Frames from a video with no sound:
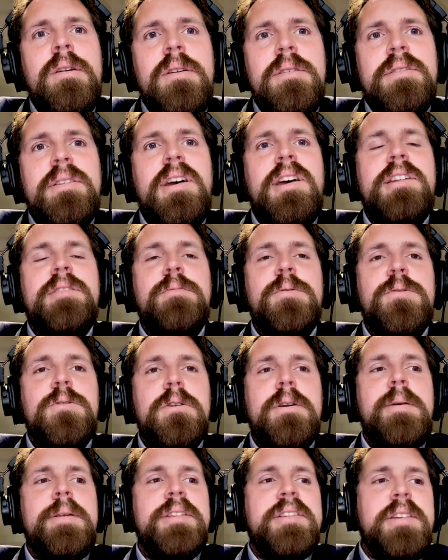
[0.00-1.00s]
So as we were talking
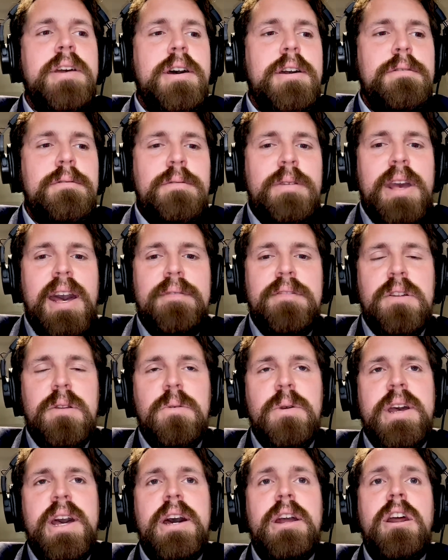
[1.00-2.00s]
about at the start, you have to
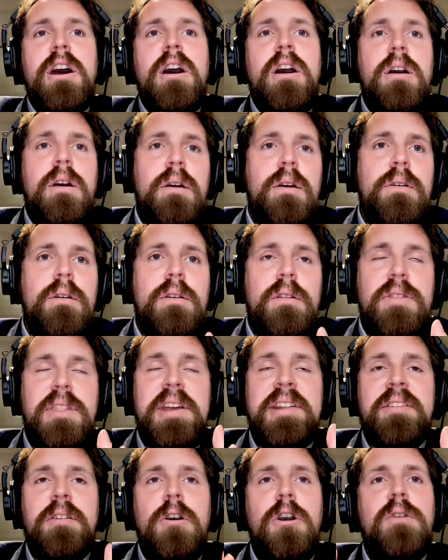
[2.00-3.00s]
look at
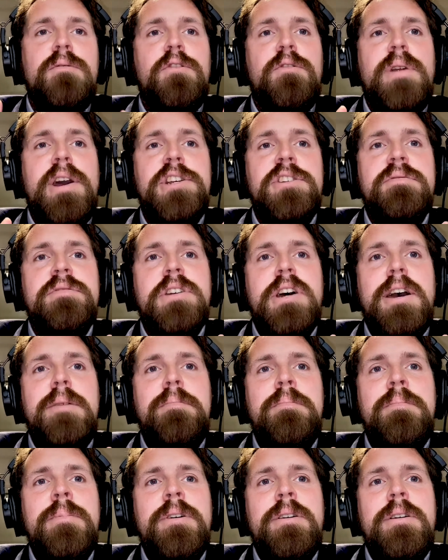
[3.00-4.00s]
this over a range of
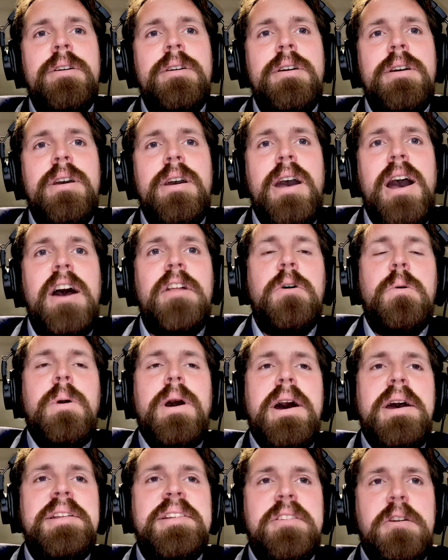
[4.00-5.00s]
time. Yeah.
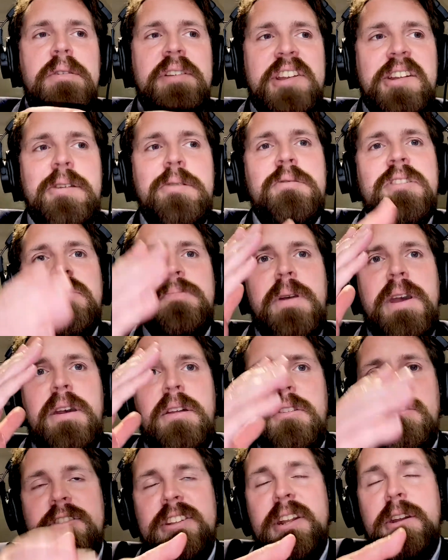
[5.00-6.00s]
Otherwise, those single
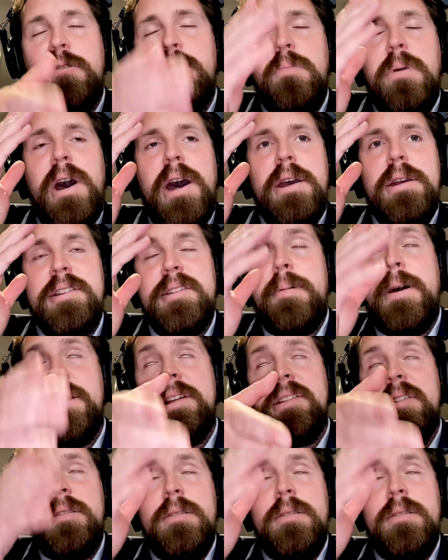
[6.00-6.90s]
spikes